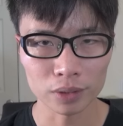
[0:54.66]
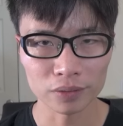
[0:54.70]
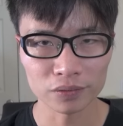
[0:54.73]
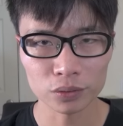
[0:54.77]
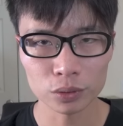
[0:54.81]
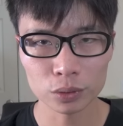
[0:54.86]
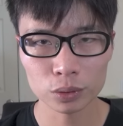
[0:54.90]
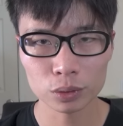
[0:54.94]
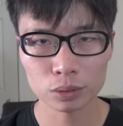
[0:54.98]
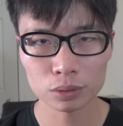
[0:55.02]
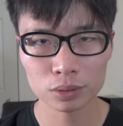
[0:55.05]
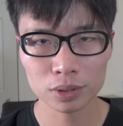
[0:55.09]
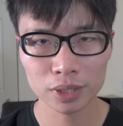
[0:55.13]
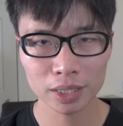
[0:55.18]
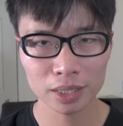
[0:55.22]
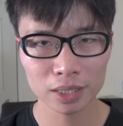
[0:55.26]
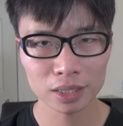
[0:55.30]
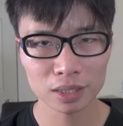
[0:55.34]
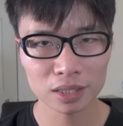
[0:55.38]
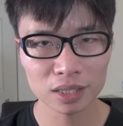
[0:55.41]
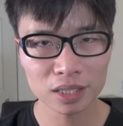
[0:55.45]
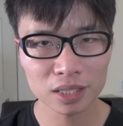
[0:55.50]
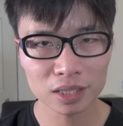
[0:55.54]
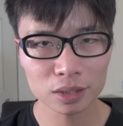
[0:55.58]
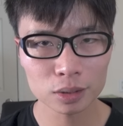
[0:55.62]
if you don't take
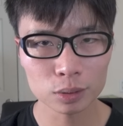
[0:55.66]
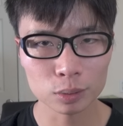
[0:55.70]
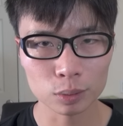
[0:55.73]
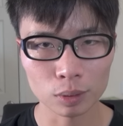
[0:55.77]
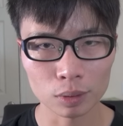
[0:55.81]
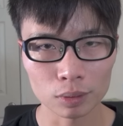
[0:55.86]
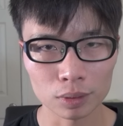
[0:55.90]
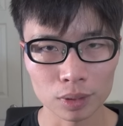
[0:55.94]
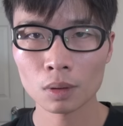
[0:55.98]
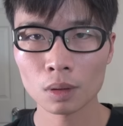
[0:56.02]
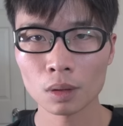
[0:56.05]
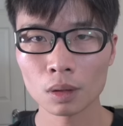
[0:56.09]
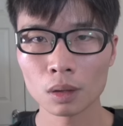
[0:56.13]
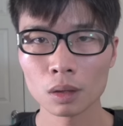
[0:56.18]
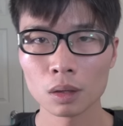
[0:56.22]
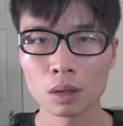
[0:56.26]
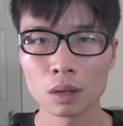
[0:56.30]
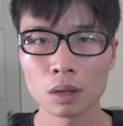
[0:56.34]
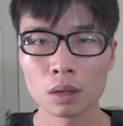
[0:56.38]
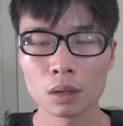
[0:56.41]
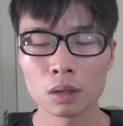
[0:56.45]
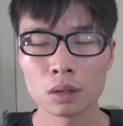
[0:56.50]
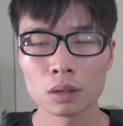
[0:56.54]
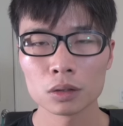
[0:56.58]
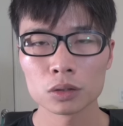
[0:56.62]
it literally.
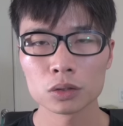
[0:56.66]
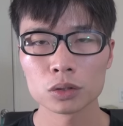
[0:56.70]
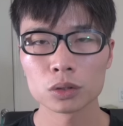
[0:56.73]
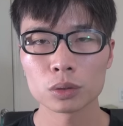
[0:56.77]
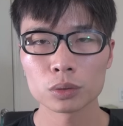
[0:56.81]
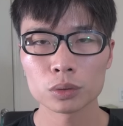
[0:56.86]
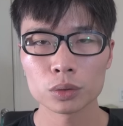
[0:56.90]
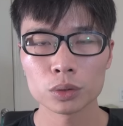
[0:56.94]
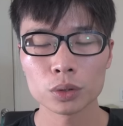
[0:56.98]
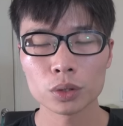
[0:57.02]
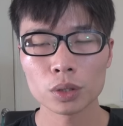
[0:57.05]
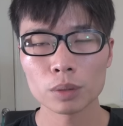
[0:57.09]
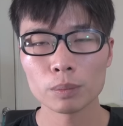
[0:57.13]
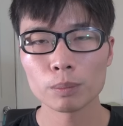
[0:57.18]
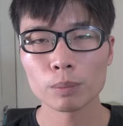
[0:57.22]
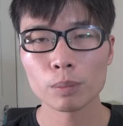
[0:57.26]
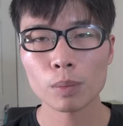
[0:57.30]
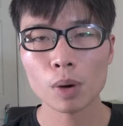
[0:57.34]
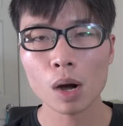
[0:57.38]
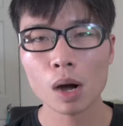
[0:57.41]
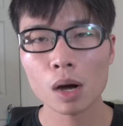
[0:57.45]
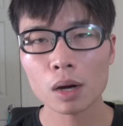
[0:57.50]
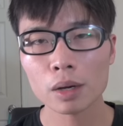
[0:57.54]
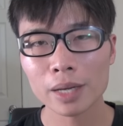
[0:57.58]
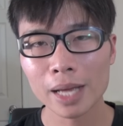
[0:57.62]
So do the
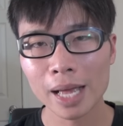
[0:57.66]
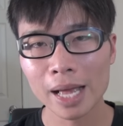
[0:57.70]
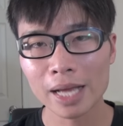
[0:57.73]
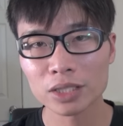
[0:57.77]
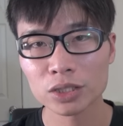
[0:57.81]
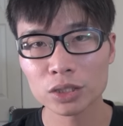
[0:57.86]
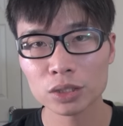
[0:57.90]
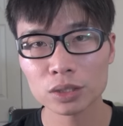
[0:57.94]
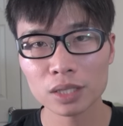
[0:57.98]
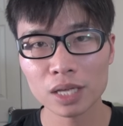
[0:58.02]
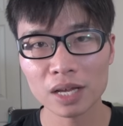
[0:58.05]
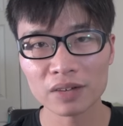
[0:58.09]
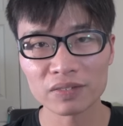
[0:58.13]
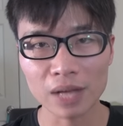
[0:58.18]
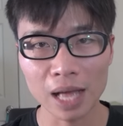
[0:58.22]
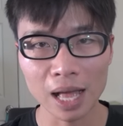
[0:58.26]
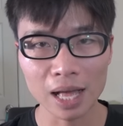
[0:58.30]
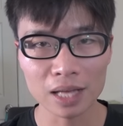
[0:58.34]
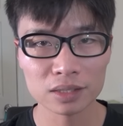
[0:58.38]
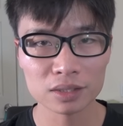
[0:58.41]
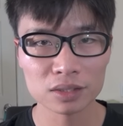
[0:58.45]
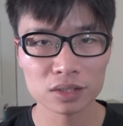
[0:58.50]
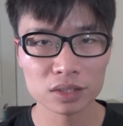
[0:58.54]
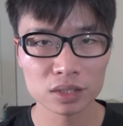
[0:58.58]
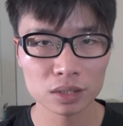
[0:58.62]
monk actually have
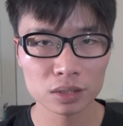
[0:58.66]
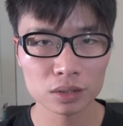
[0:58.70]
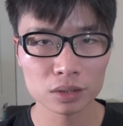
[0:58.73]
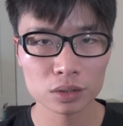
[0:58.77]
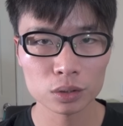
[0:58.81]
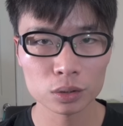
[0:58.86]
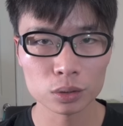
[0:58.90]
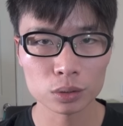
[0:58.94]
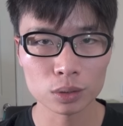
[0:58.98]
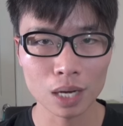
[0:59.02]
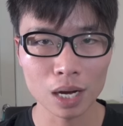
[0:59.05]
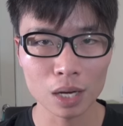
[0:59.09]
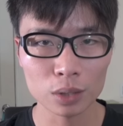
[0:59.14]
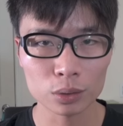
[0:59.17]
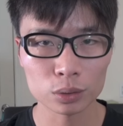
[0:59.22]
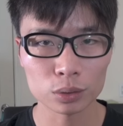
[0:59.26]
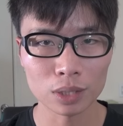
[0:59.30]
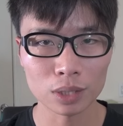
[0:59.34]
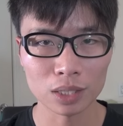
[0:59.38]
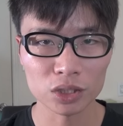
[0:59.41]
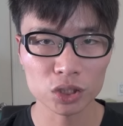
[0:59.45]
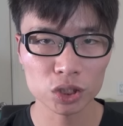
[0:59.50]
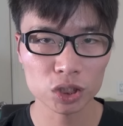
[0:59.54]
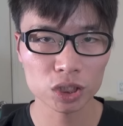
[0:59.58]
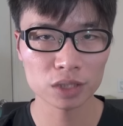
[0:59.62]
answer to how to
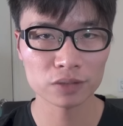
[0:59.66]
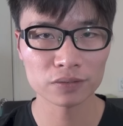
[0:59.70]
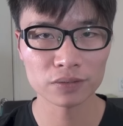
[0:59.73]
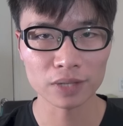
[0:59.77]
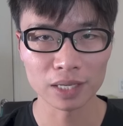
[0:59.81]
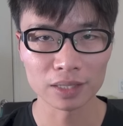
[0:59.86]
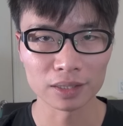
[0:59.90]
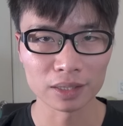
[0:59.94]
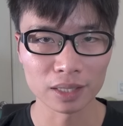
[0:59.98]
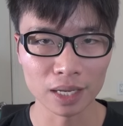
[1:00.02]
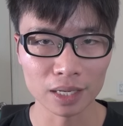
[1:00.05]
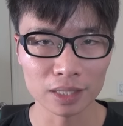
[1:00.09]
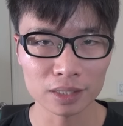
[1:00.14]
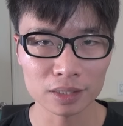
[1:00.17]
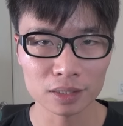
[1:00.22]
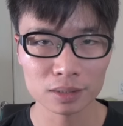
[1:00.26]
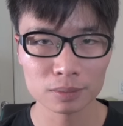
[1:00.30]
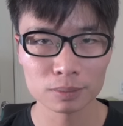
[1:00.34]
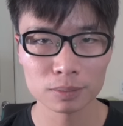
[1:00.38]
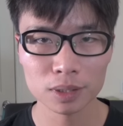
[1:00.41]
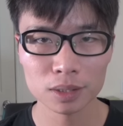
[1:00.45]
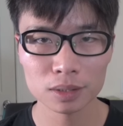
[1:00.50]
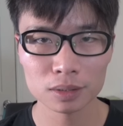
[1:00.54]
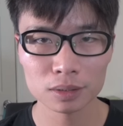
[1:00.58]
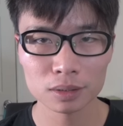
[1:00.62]
achieve
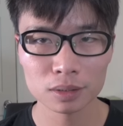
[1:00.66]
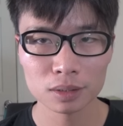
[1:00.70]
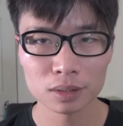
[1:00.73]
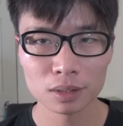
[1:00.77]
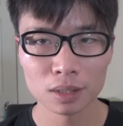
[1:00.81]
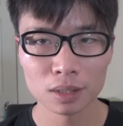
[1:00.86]
enlightenment?